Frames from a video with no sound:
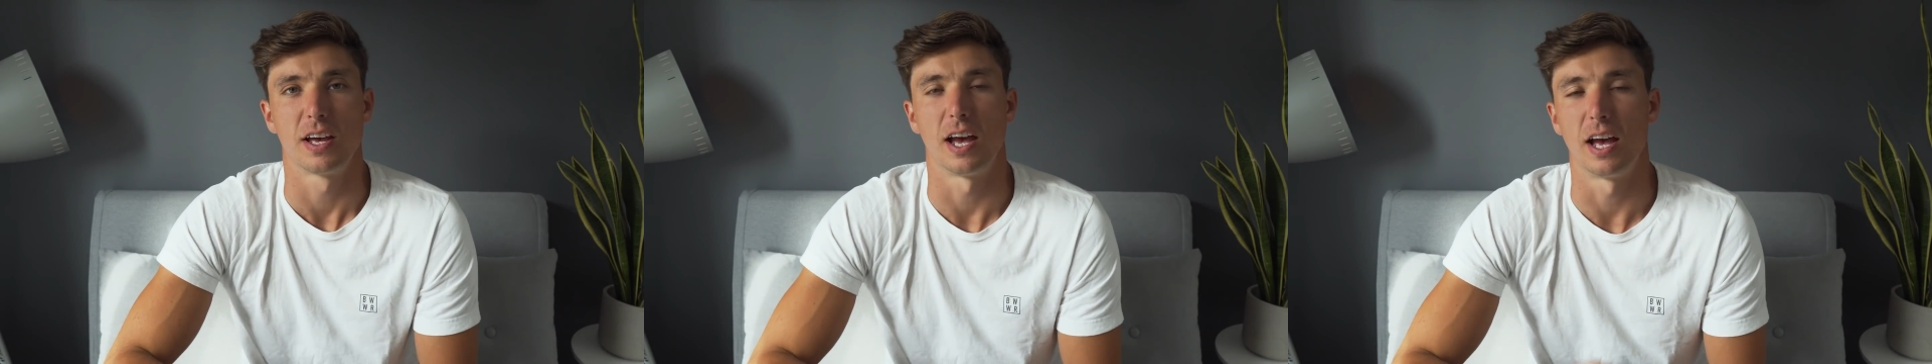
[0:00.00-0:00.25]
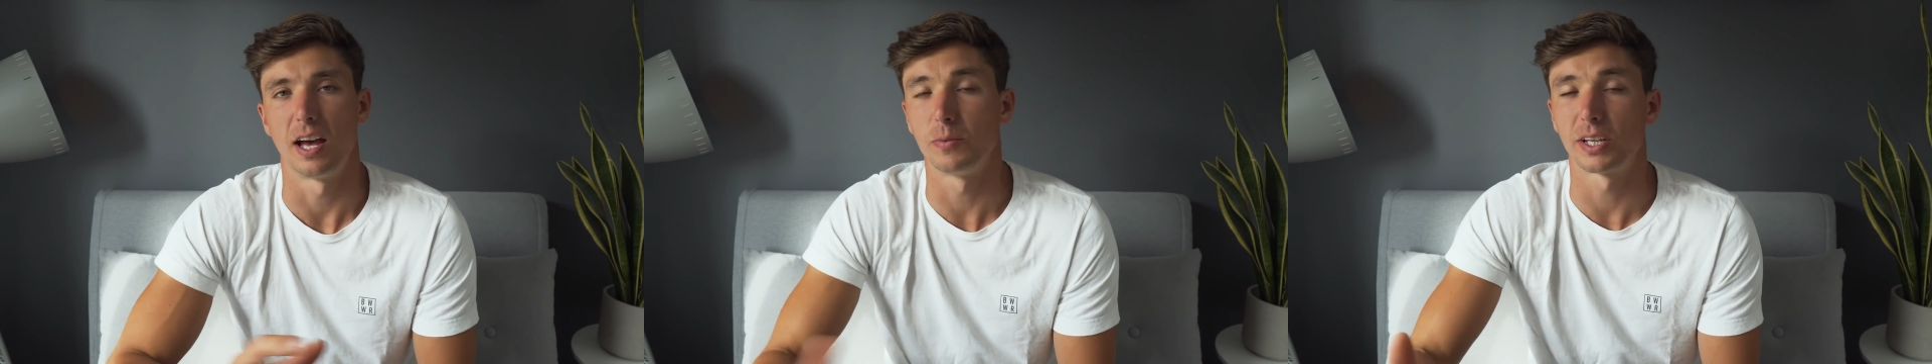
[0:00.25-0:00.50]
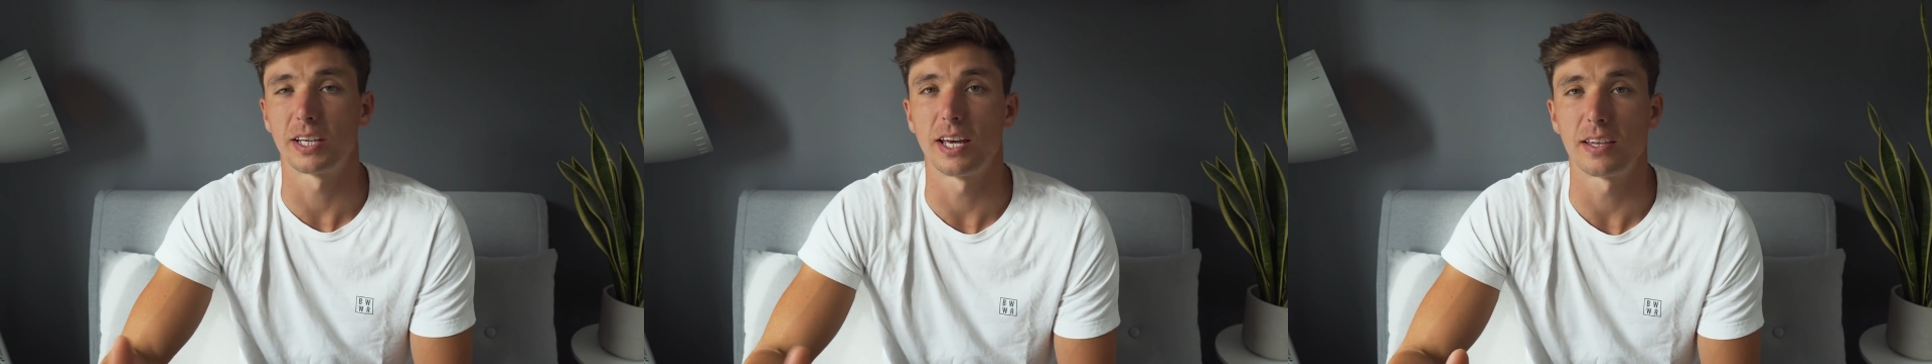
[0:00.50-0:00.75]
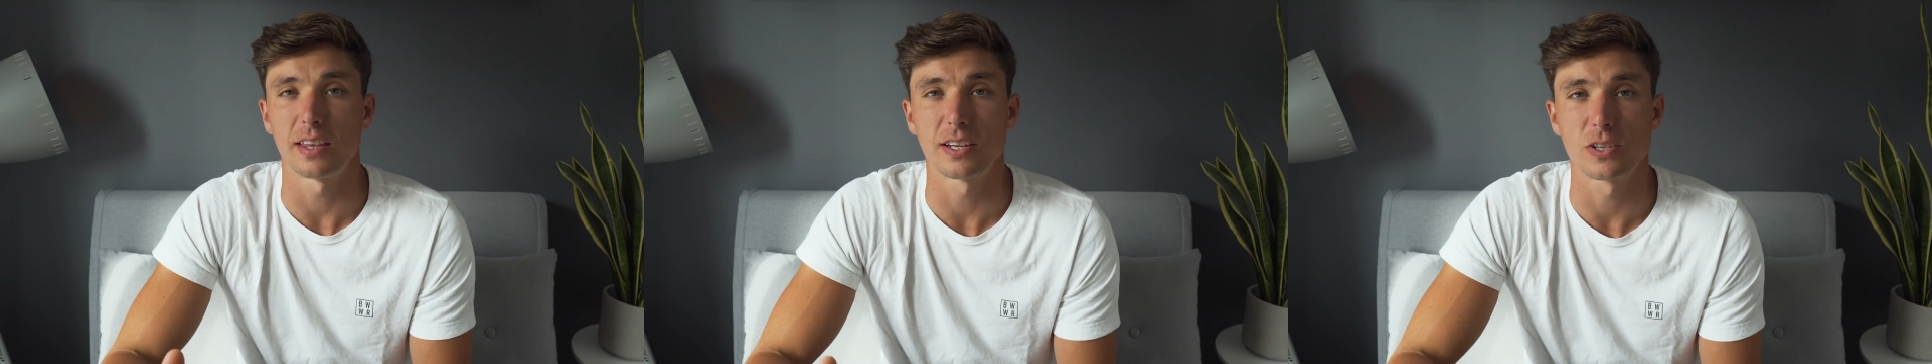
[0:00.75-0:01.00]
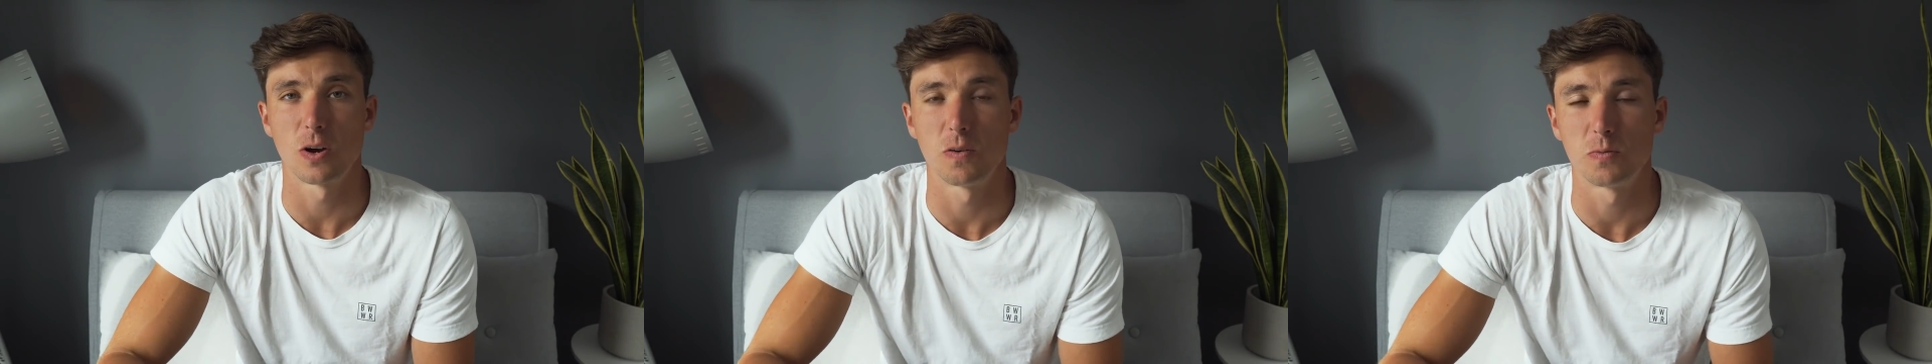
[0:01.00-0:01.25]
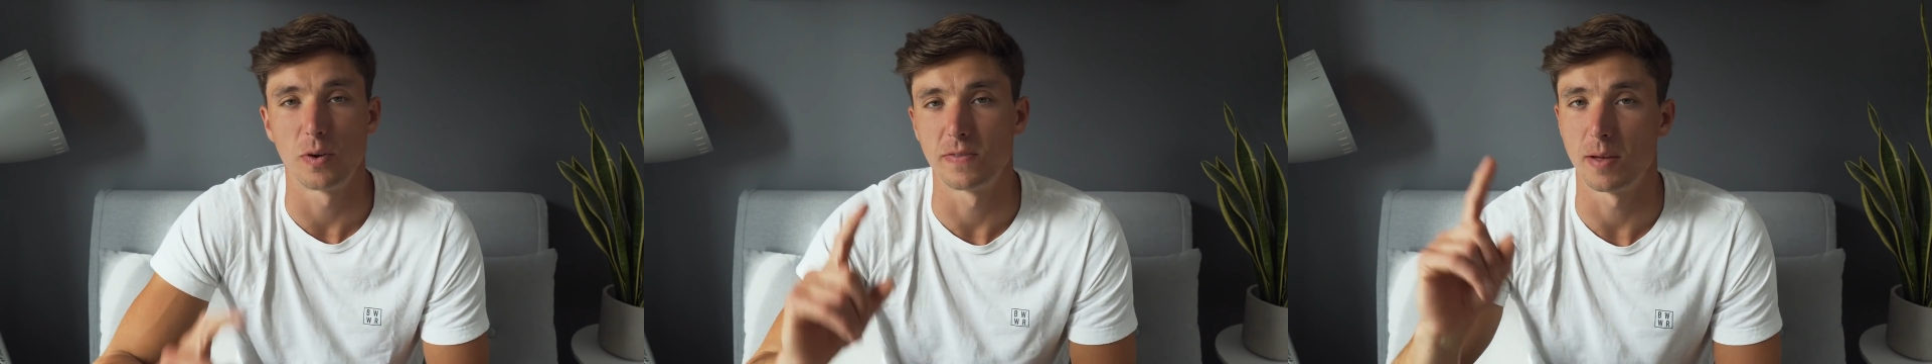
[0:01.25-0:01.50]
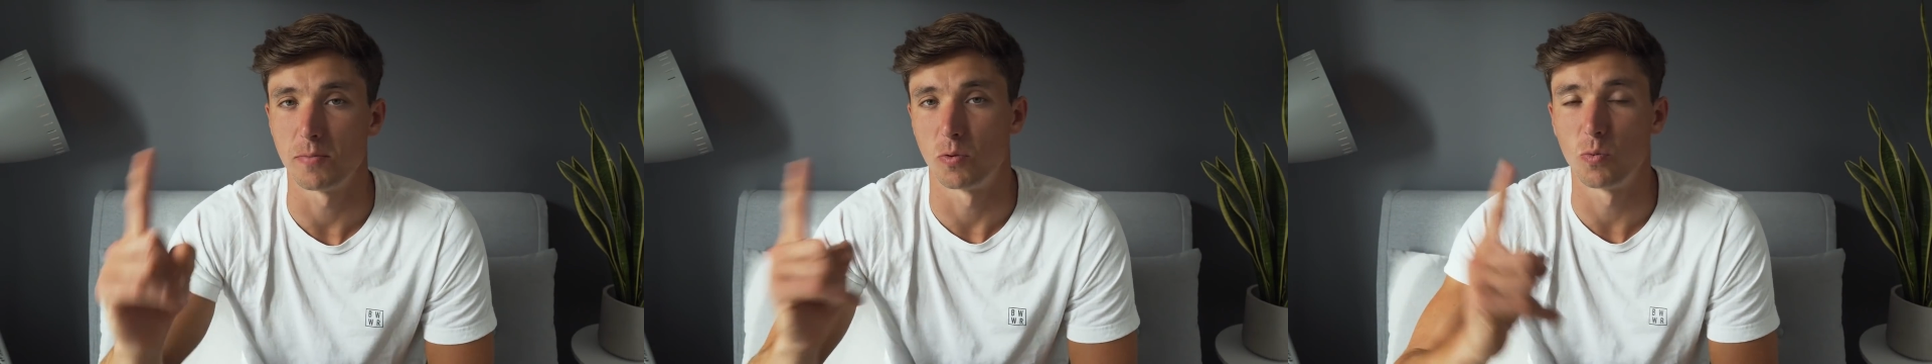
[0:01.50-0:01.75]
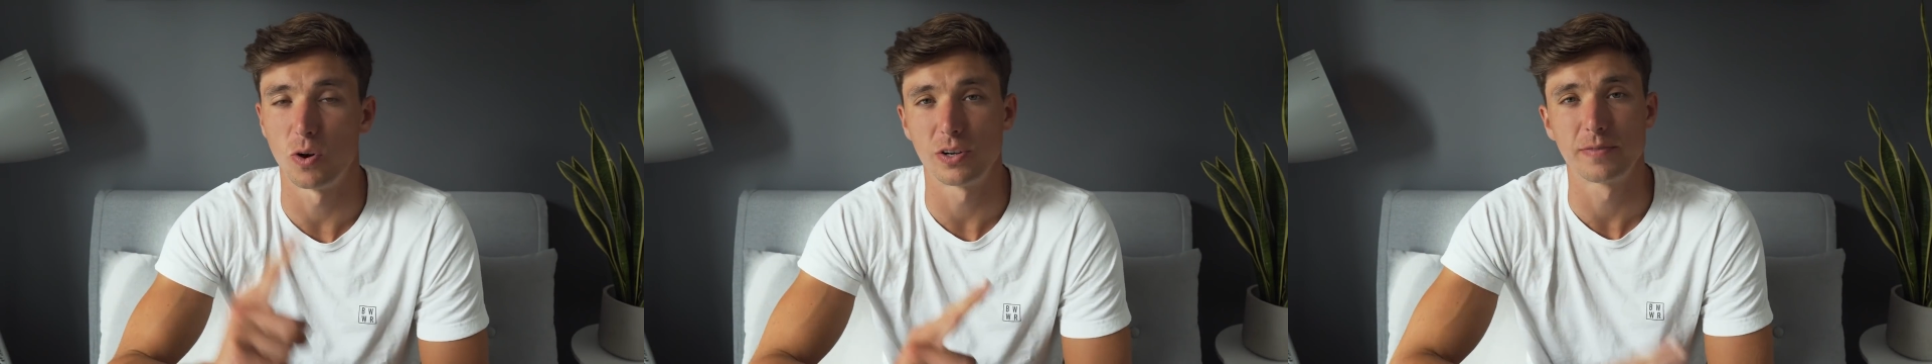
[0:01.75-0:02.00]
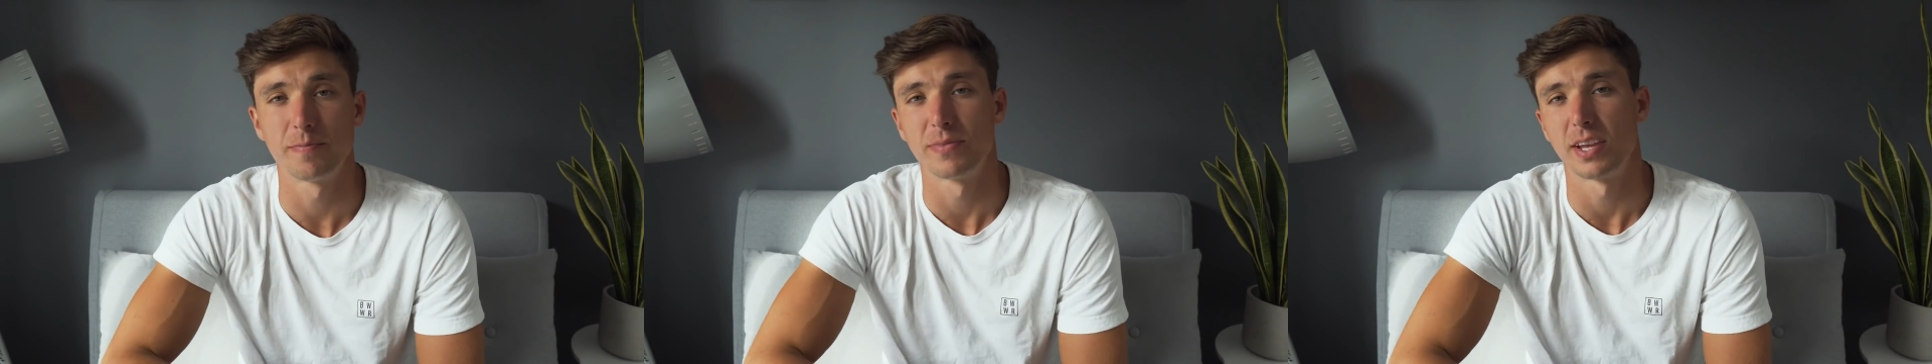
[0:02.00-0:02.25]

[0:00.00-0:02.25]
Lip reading: And we can kick things off with number one,